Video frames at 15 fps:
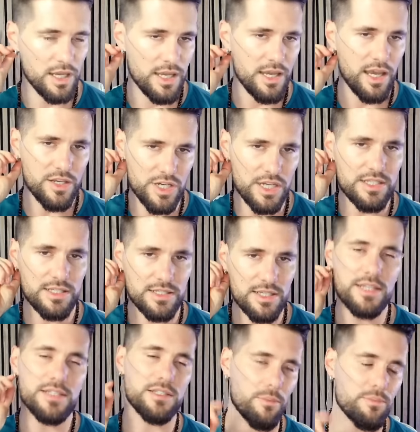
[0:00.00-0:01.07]
And Jesus
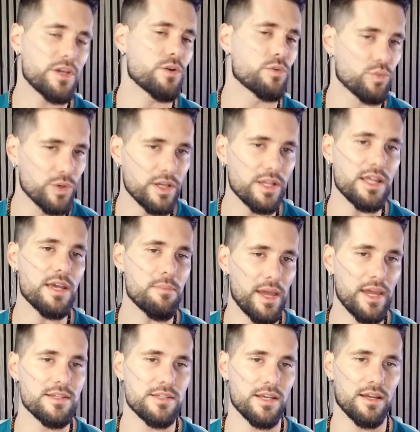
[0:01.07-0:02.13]
says something really
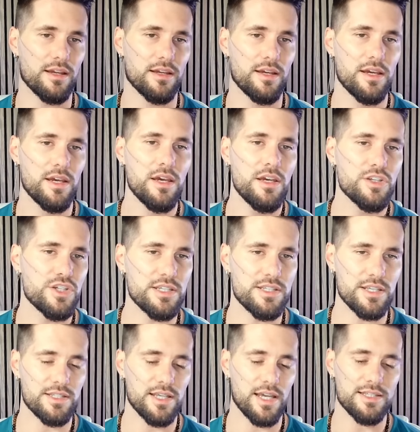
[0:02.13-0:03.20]
amazing.
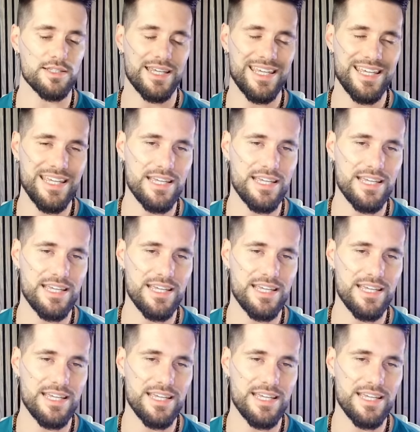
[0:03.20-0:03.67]
Jesus says, He